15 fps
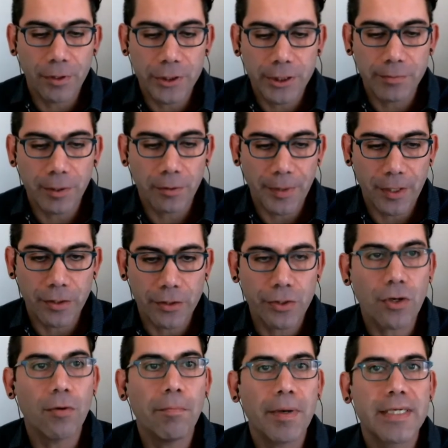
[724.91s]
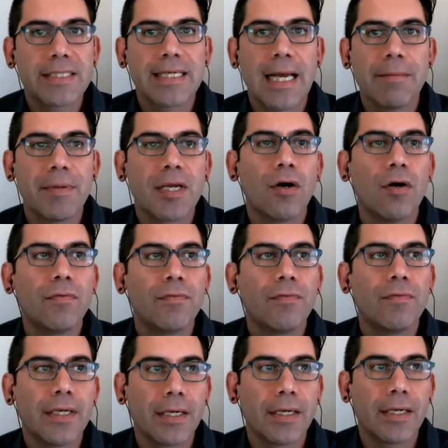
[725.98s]
are possible because companies have been
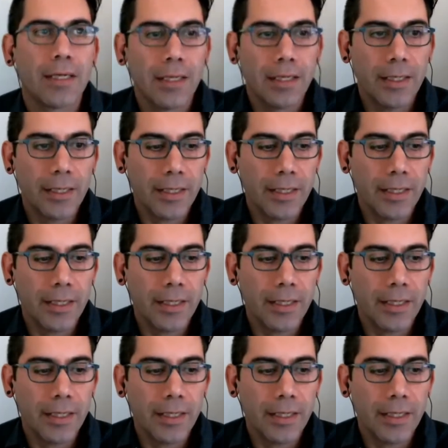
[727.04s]
offering